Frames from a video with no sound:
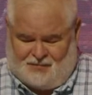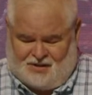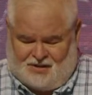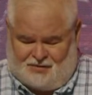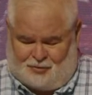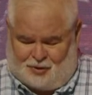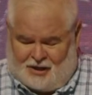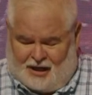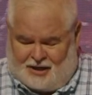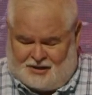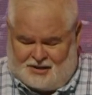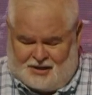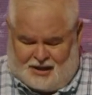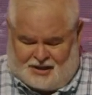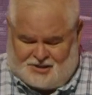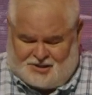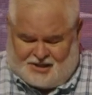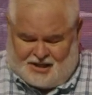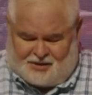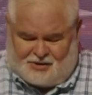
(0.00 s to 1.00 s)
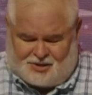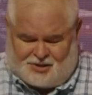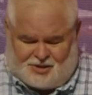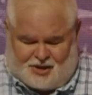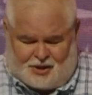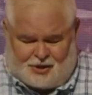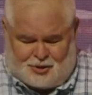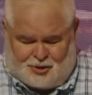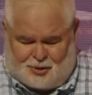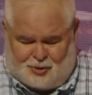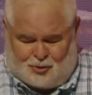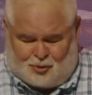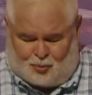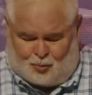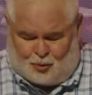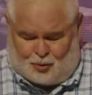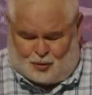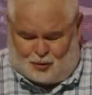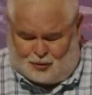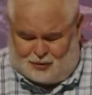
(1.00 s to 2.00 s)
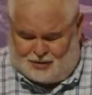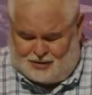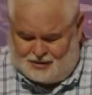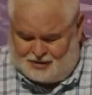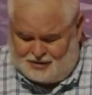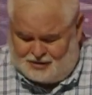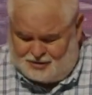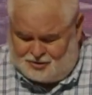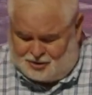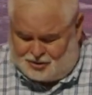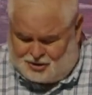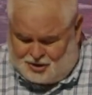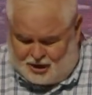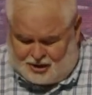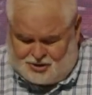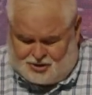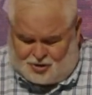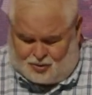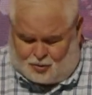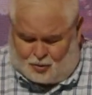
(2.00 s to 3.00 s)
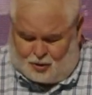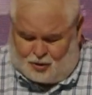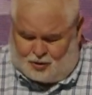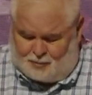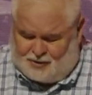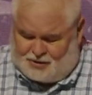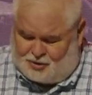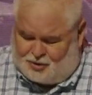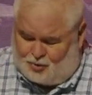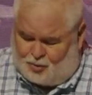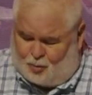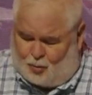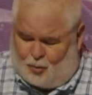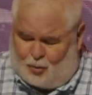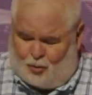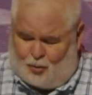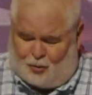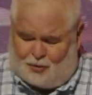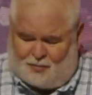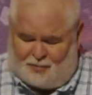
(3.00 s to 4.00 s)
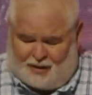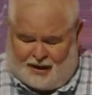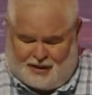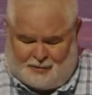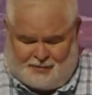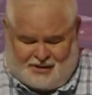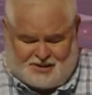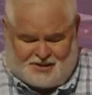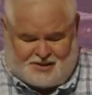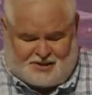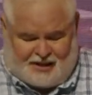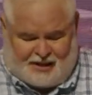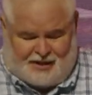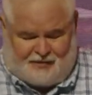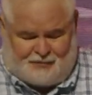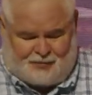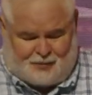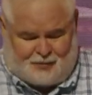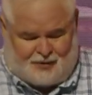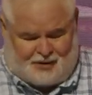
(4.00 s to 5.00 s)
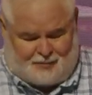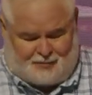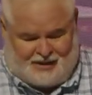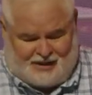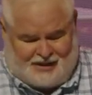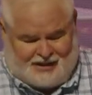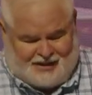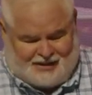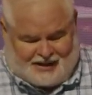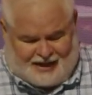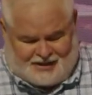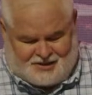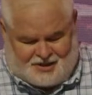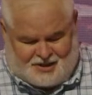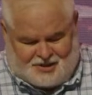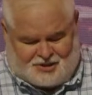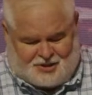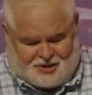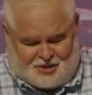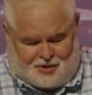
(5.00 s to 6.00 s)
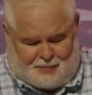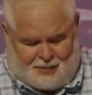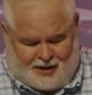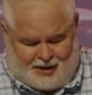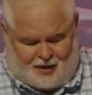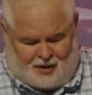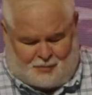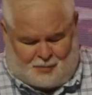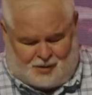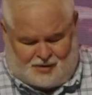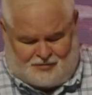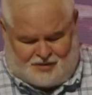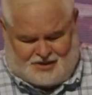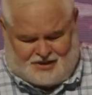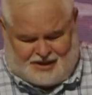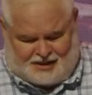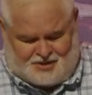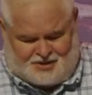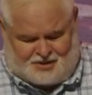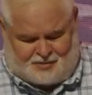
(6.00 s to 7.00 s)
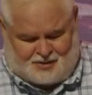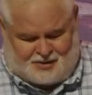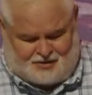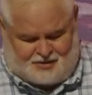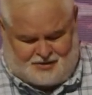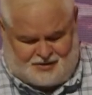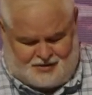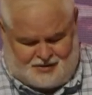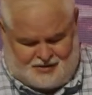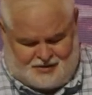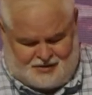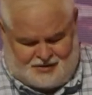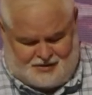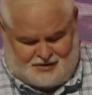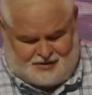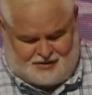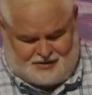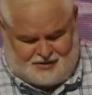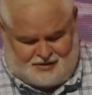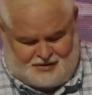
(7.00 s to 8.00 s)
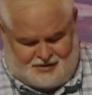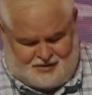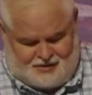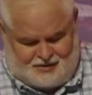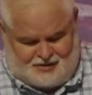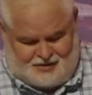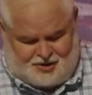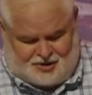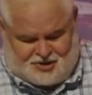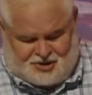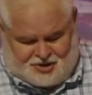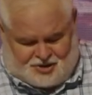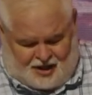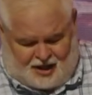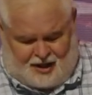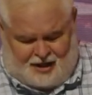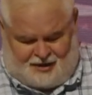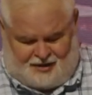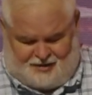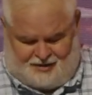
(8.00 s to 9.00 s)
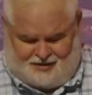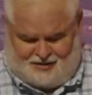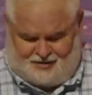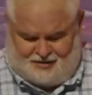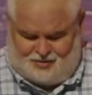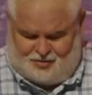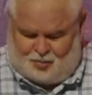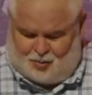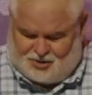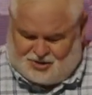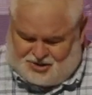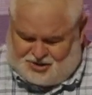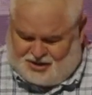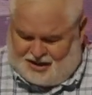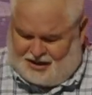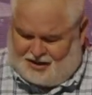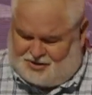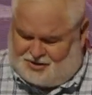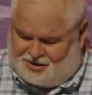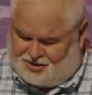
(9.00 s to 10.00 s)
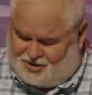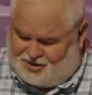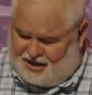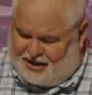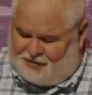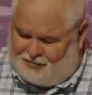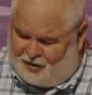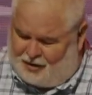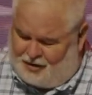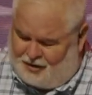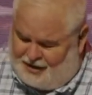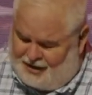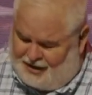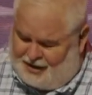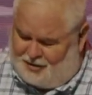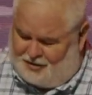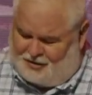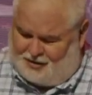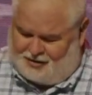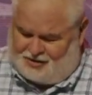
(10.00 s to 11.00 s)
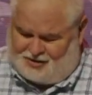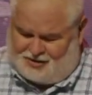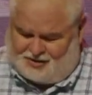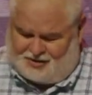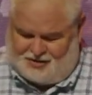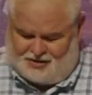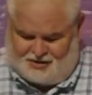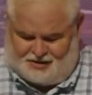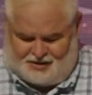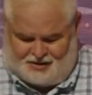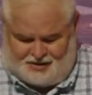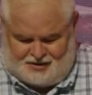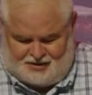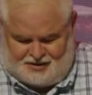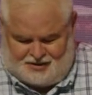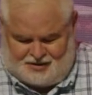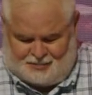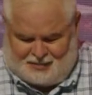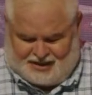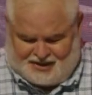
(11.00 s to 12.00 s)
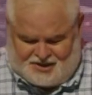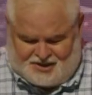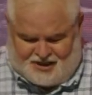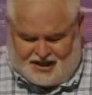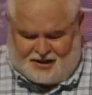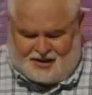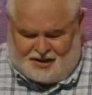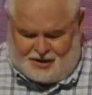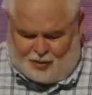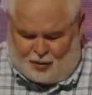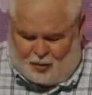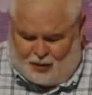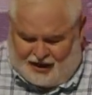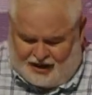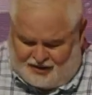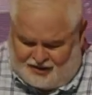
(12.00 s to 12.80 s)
For God did not send the Son into the world to judge the world, but that the world might be saved through him. Guys, this is the parable of the Testament. The Son was sent to save our inheritance by sending away